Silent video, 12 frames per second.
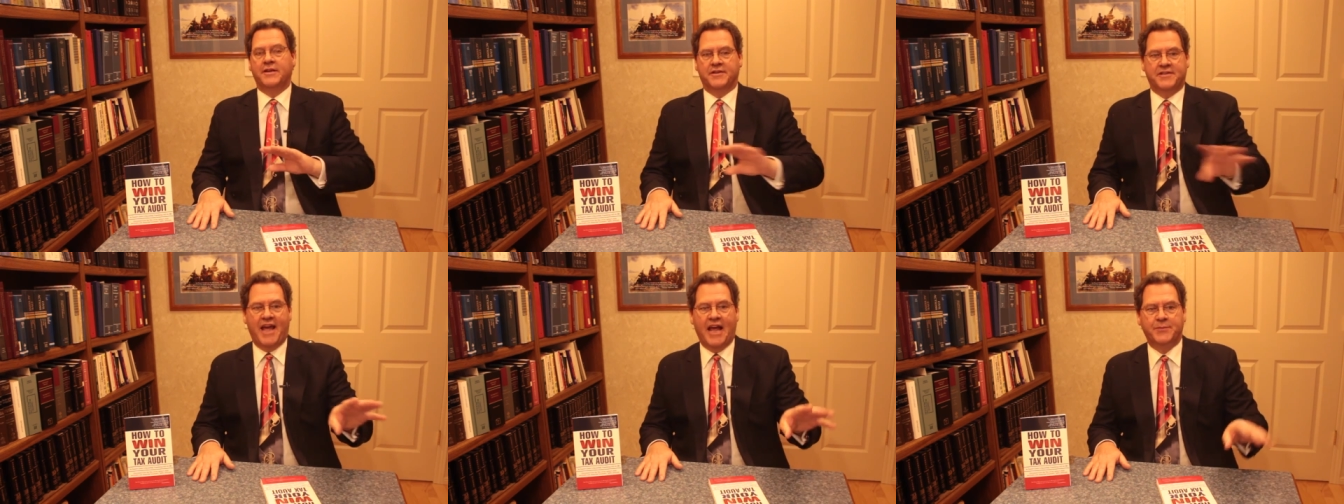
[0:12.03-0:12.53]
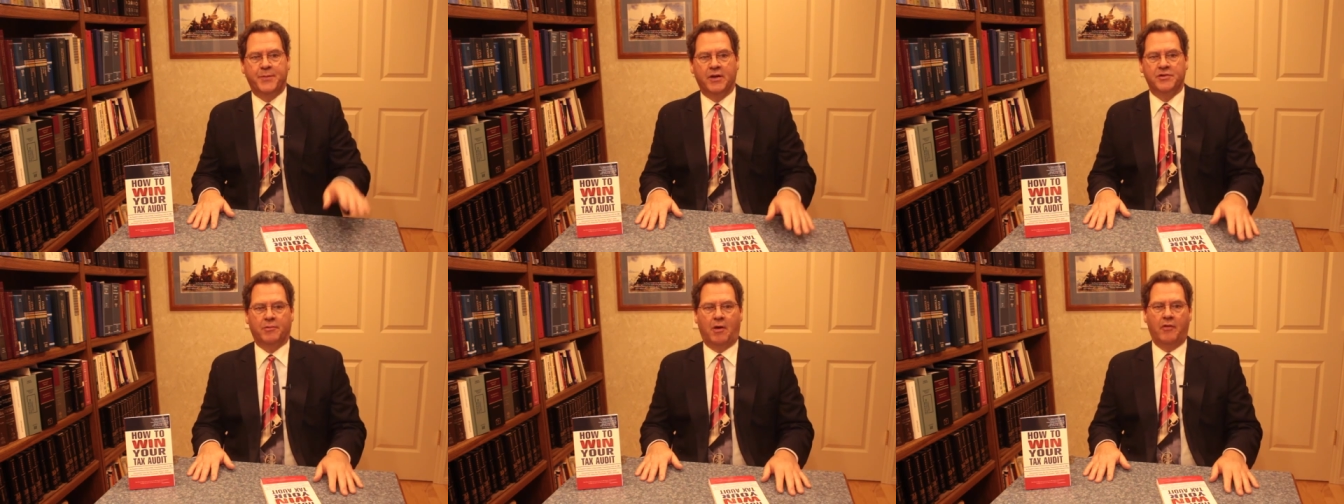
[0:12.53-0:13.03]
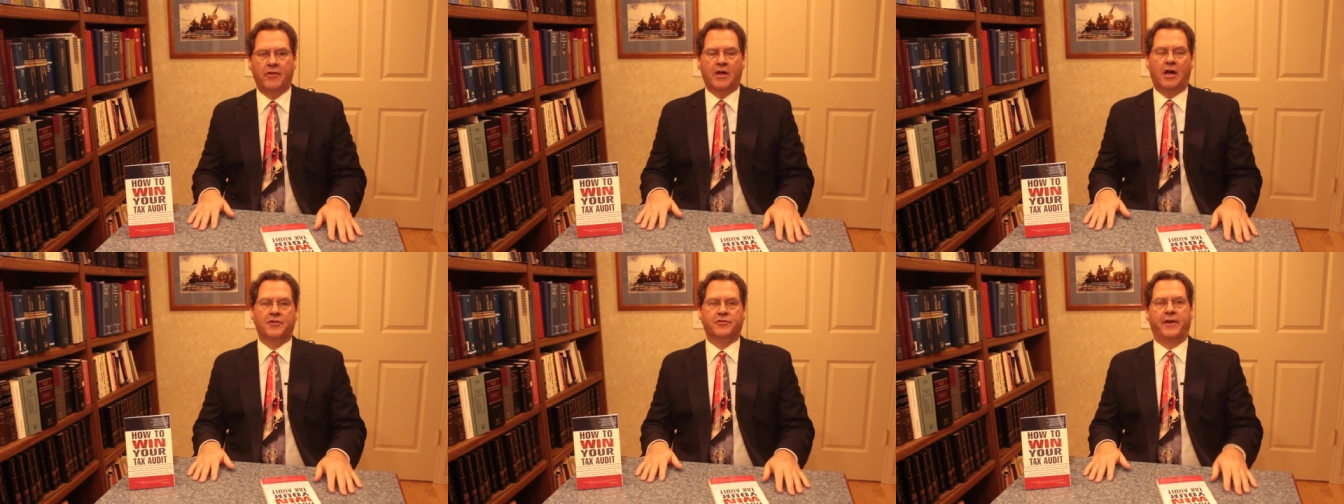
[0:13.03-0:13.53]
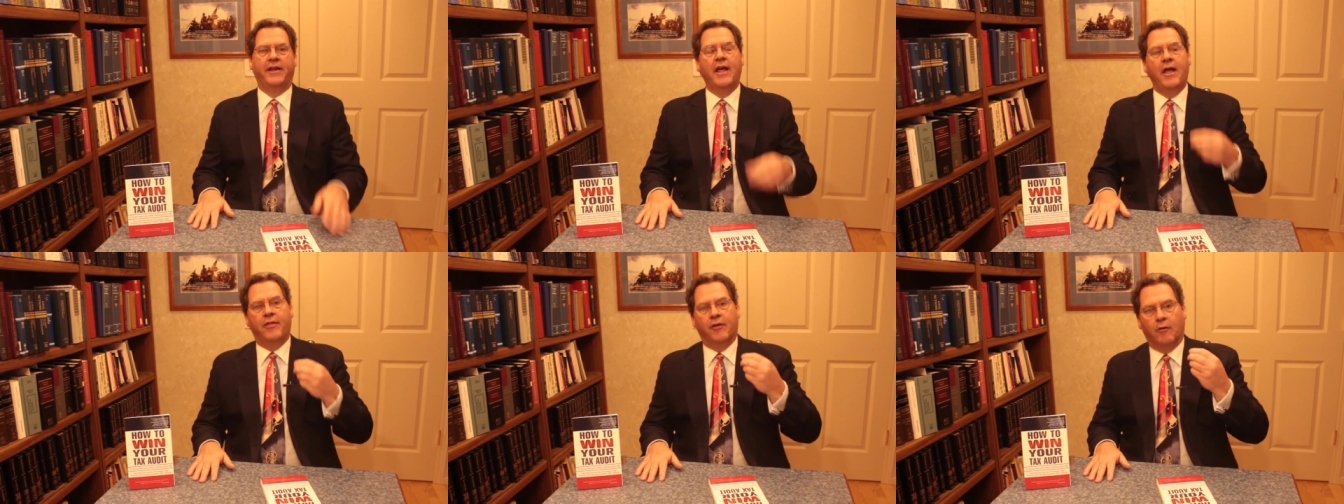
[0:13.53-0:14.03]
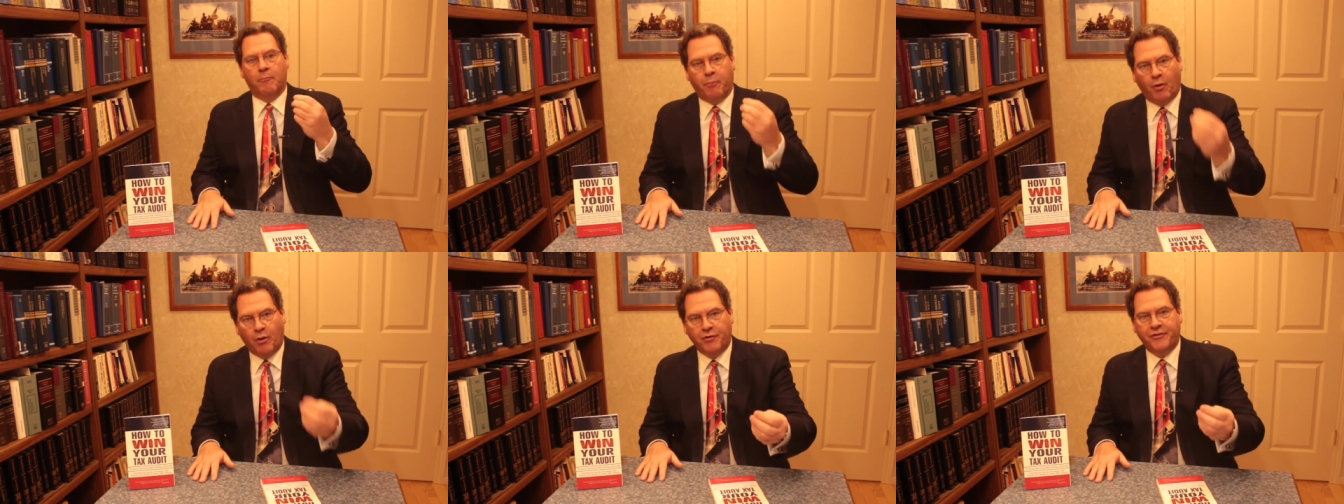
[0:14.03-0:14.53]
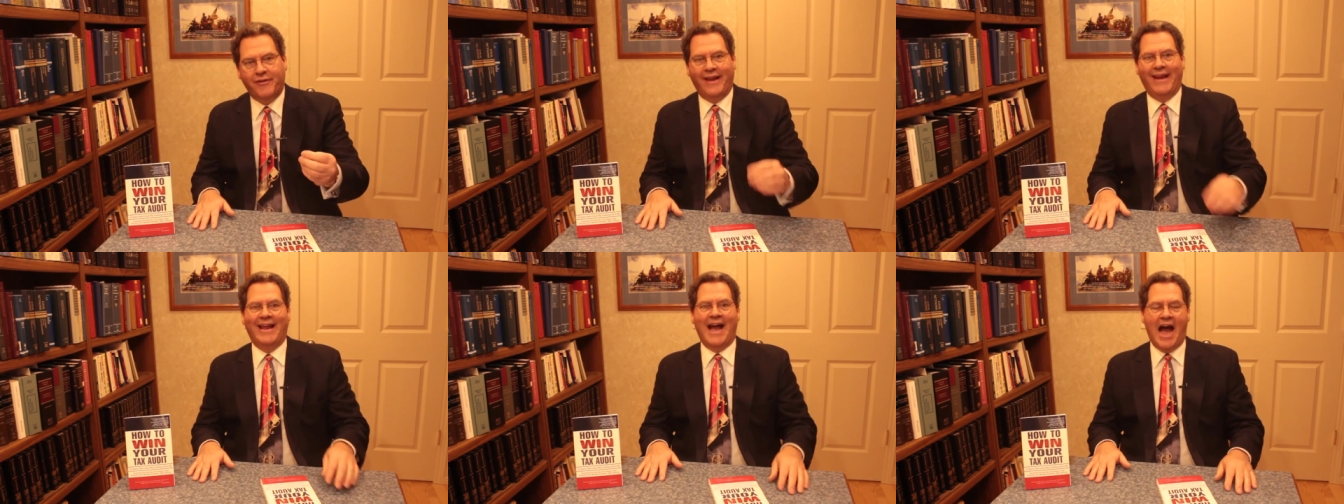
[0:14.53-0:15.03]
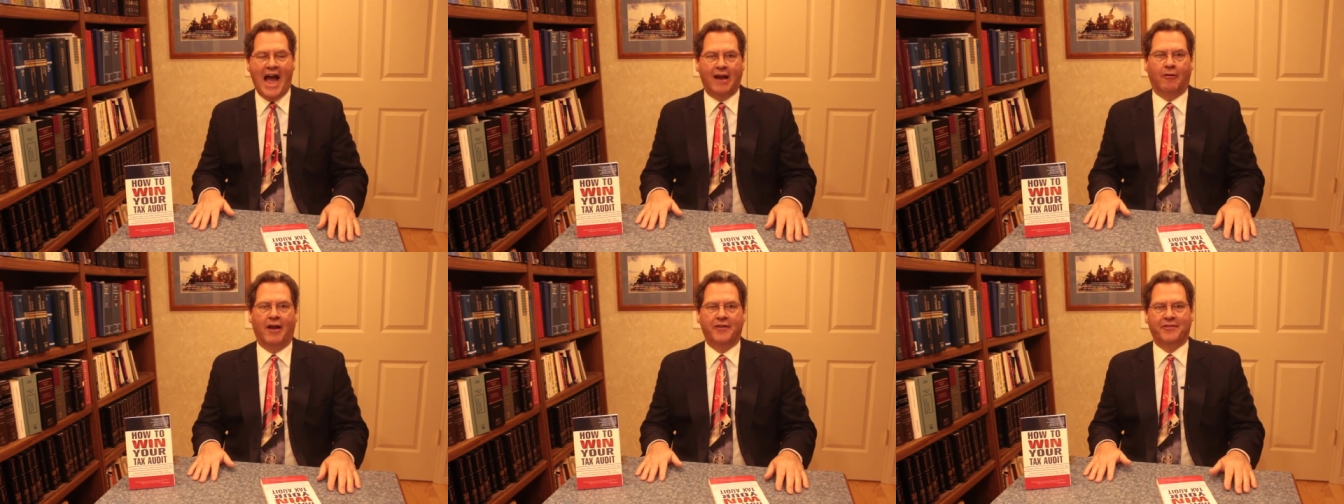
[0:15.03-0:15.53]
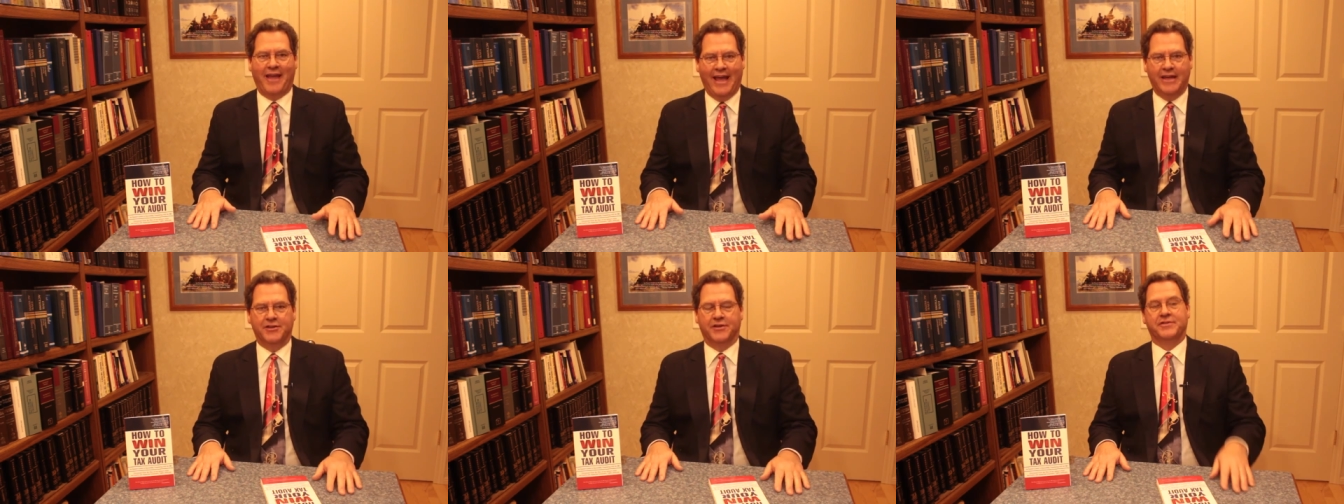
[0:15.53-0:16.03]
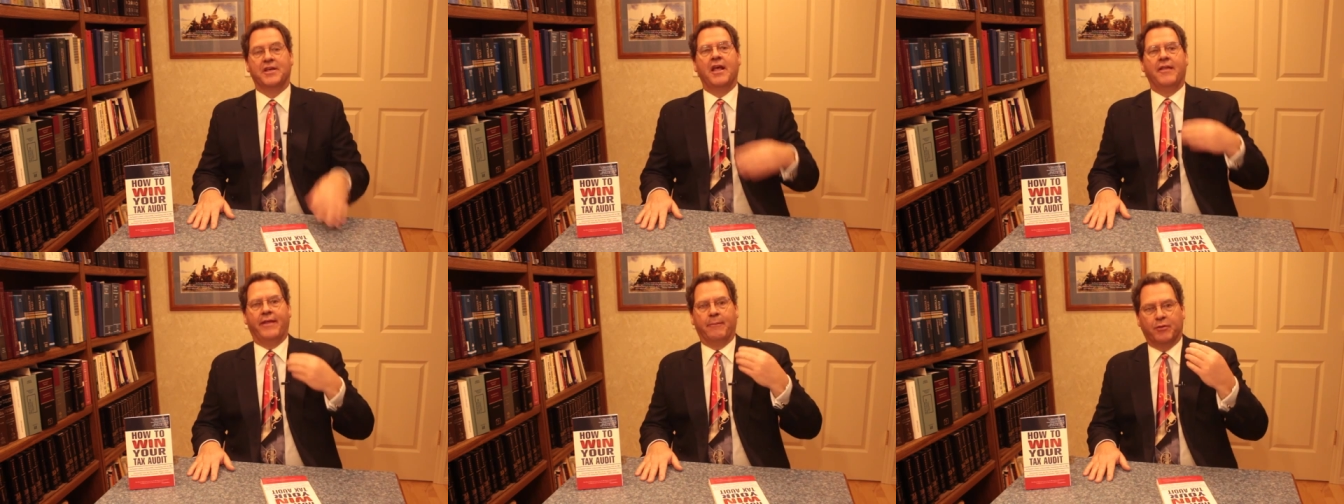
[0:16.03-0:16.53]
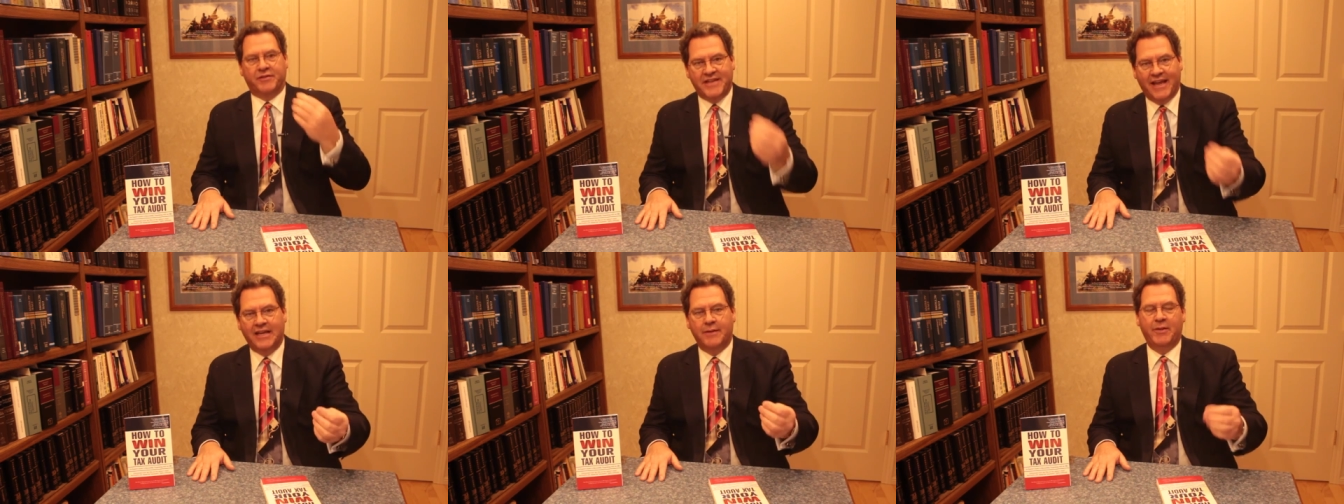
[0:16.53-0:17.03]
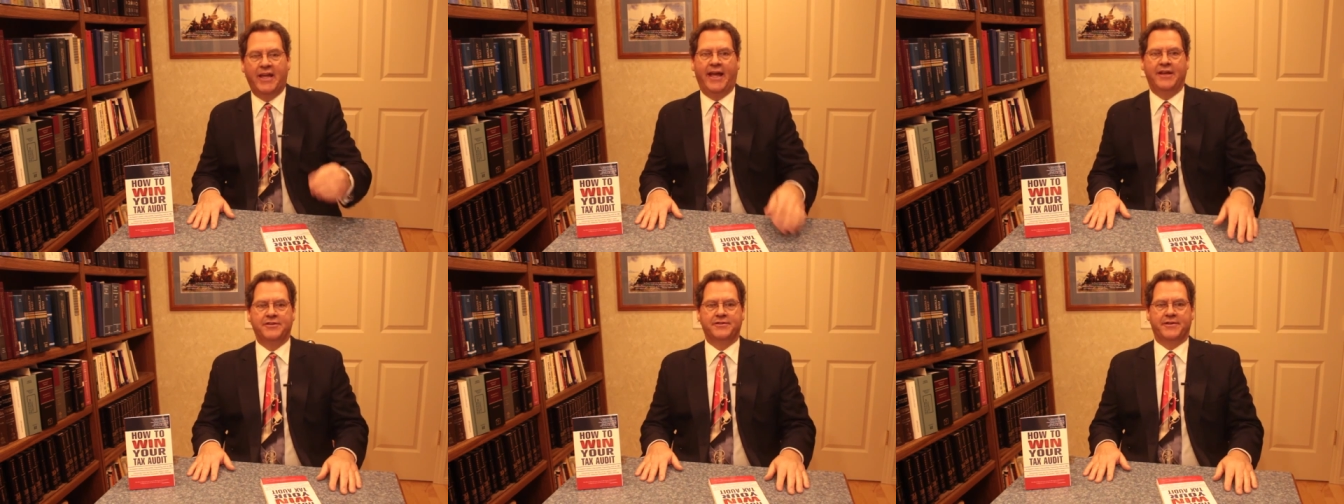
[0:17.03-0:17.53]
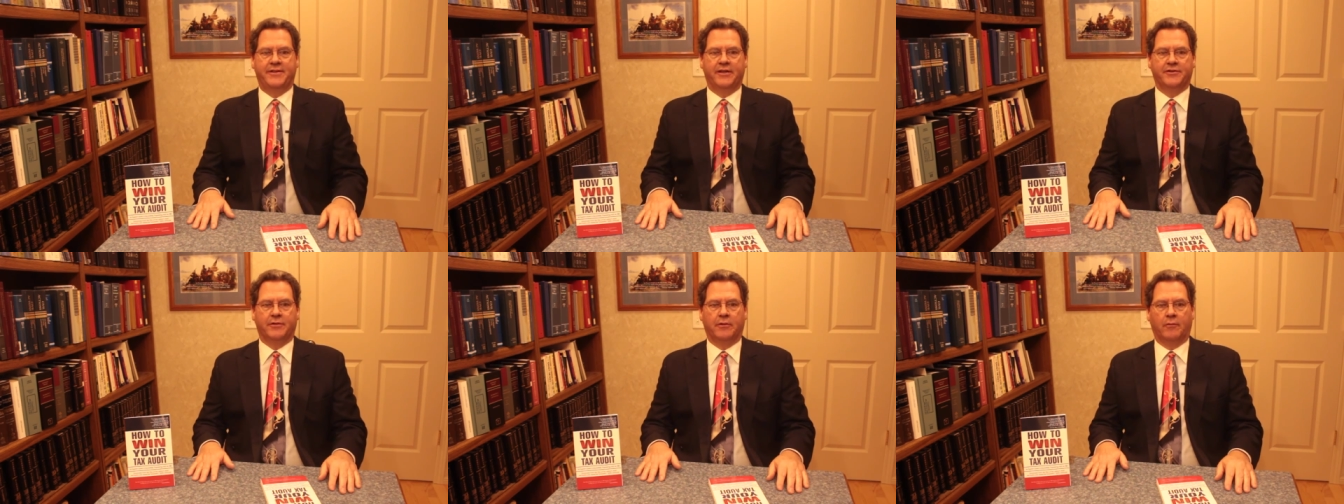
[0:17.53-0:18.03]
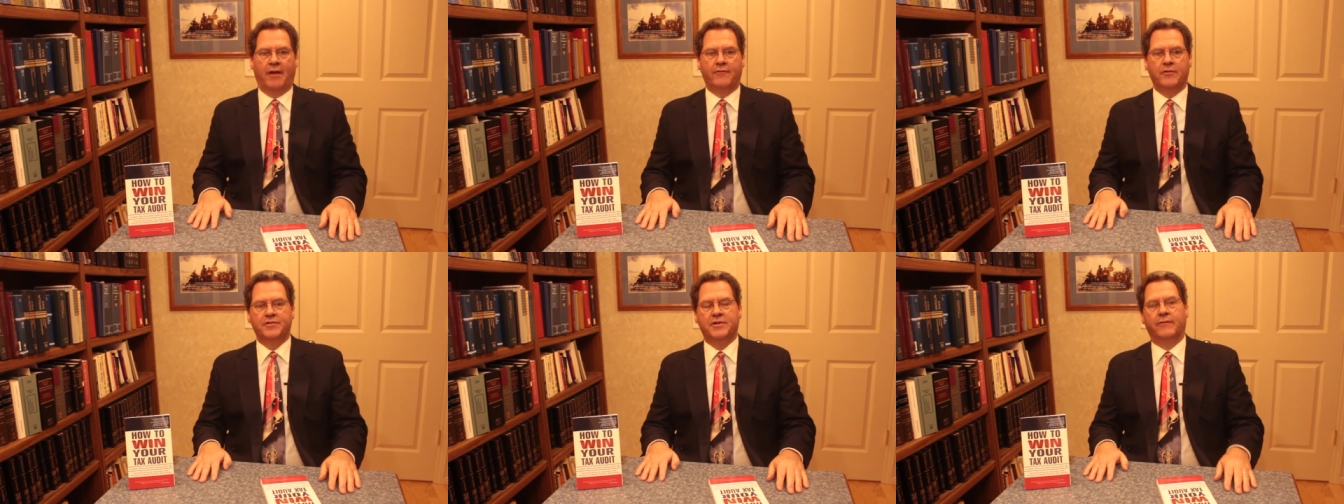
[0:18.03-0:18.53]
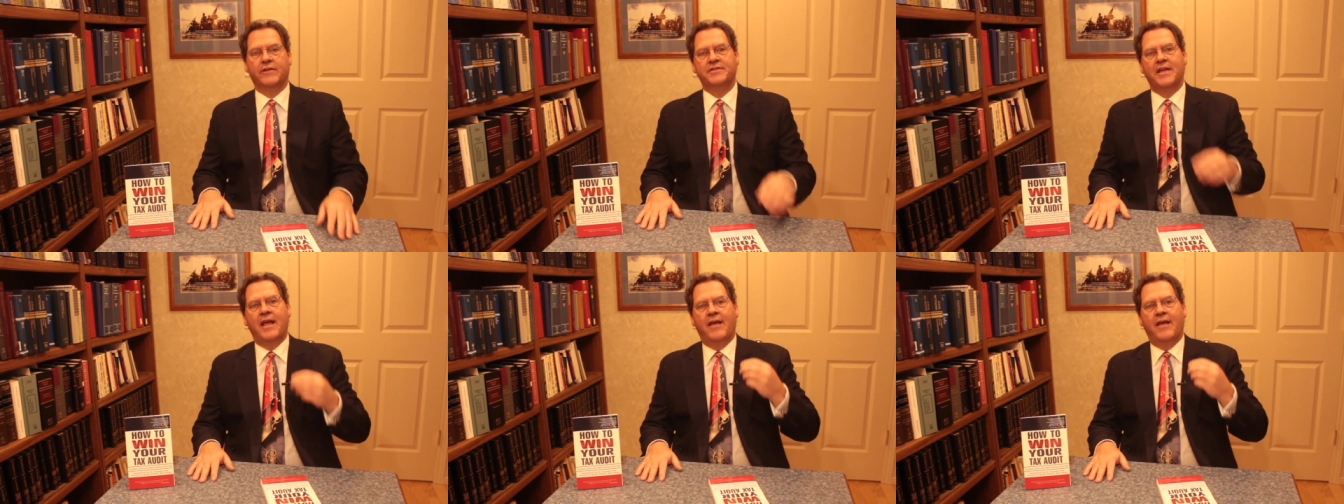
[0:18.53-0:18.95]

to taxpayers around the country. They're impersonating IRS agents. They pretend to be agents of the Internal Revenue Service.